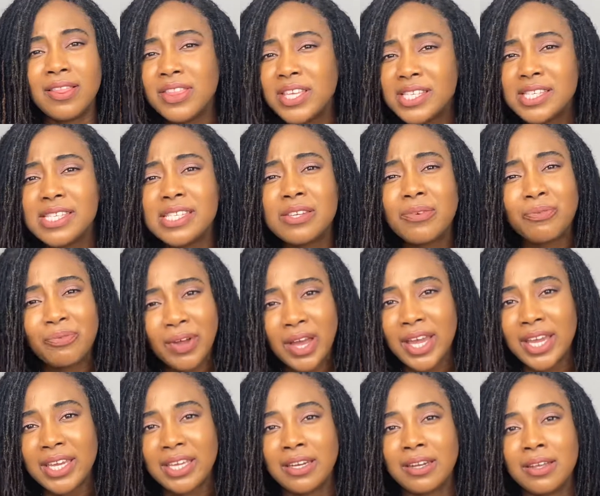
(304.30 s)
this is
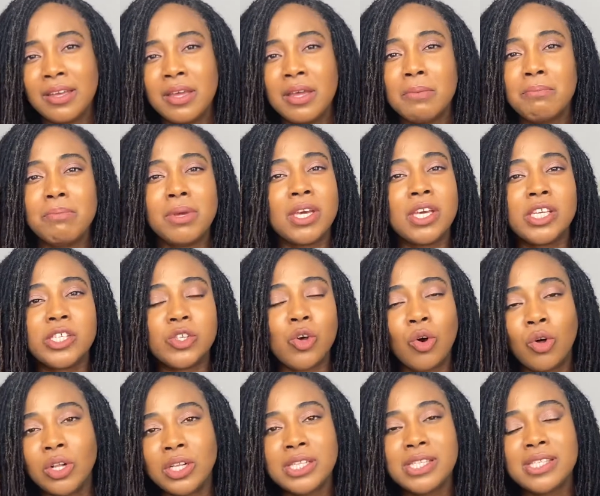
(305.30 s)
fine because
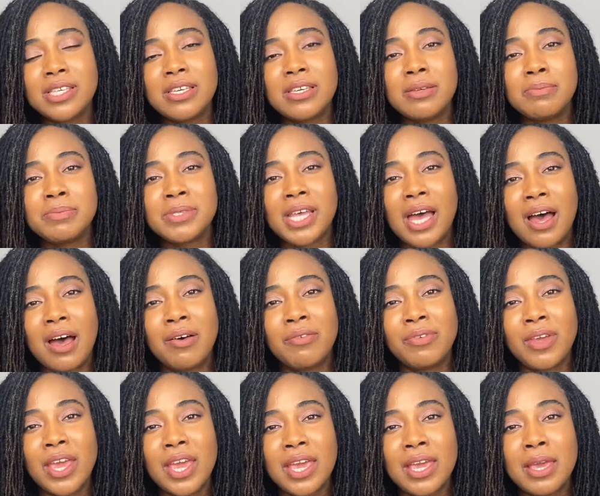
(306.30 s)
all teams have
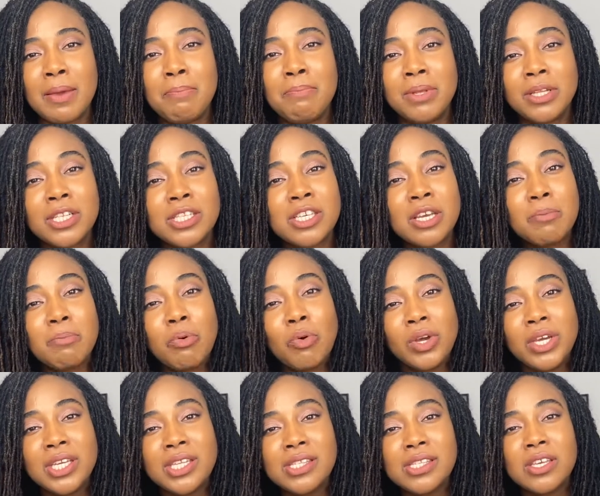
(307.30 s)
a building
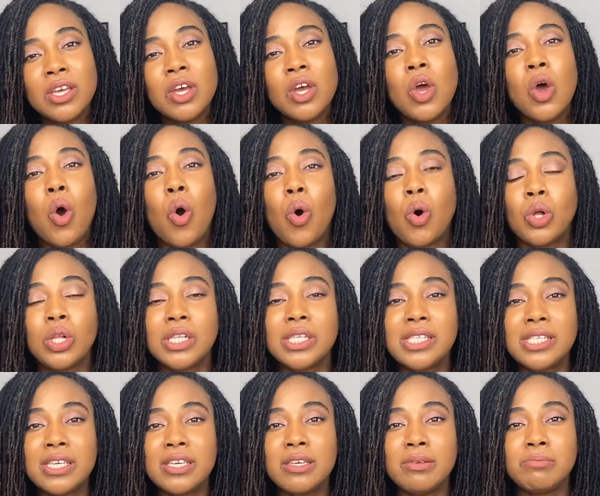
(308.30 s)
point. All
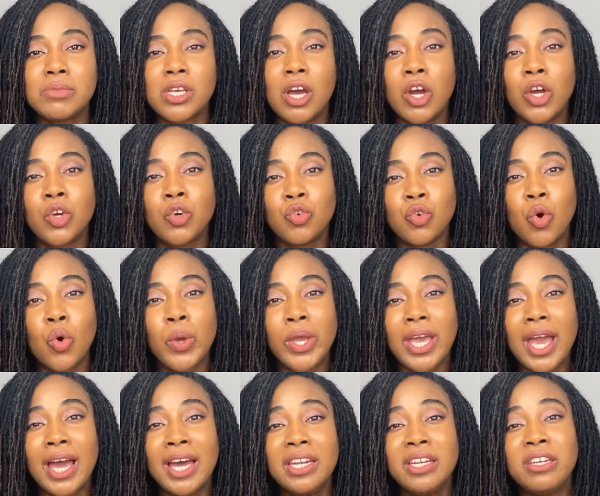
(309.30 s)
teams are
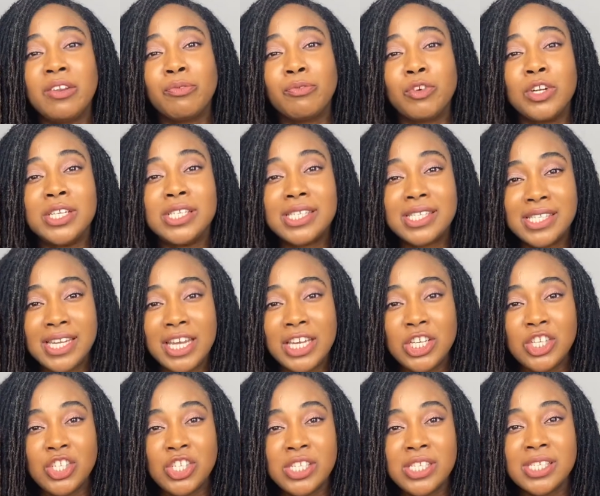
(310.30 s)
growing at different
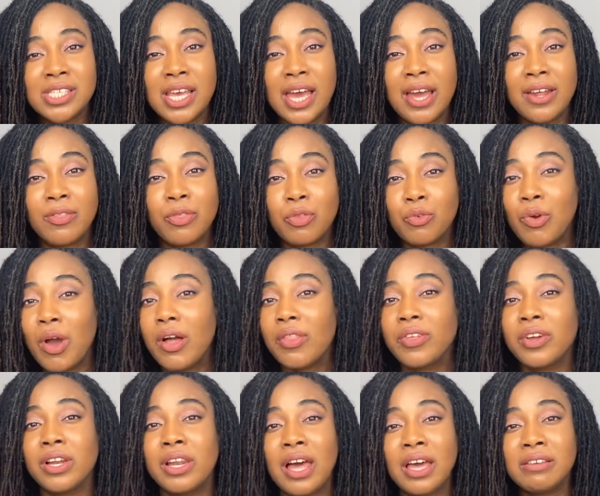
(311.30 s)
stages, and throughout
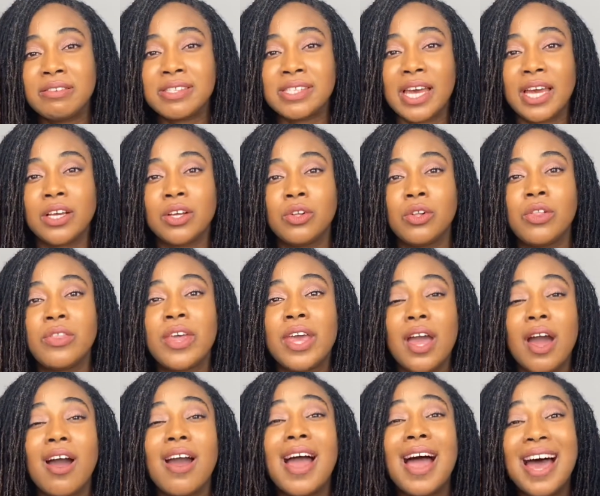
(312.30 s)
their life cycle, they
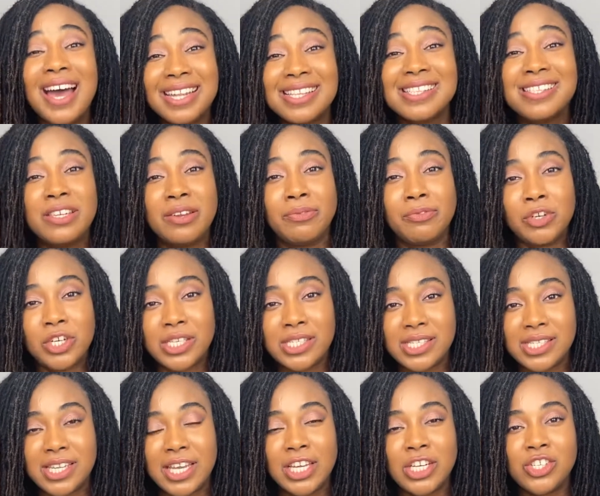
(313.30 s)
are at different
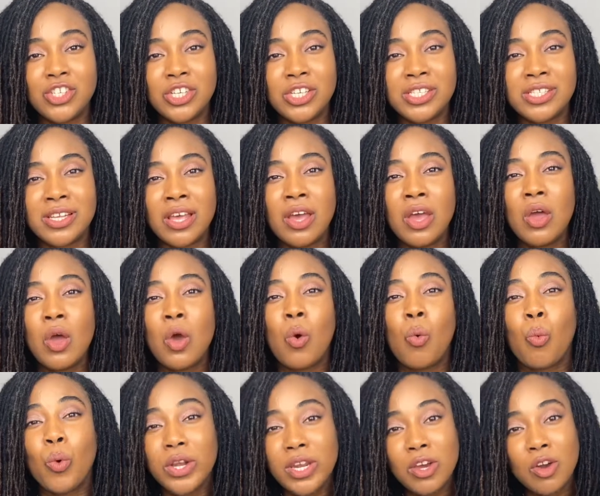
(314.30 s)
stages.
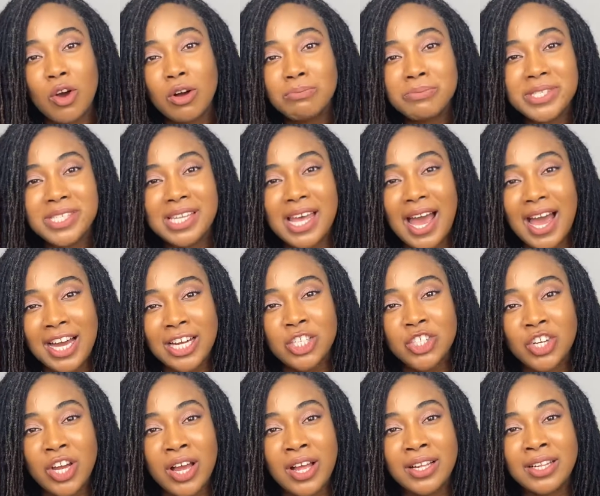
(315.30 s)
When it comes to
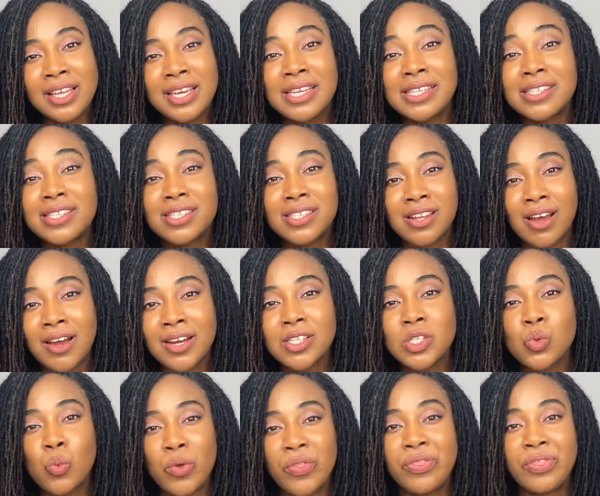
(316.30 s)
Agile, it starts
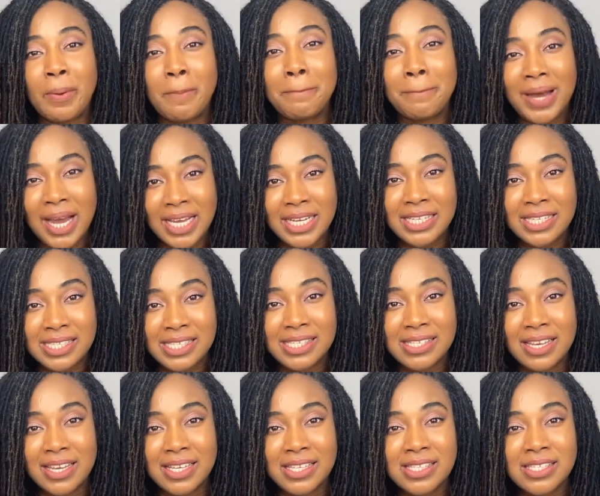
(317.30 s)
with the
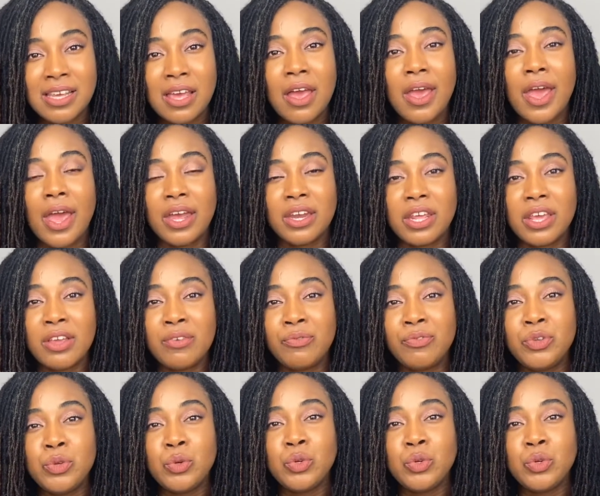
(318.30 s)
mindset. And if you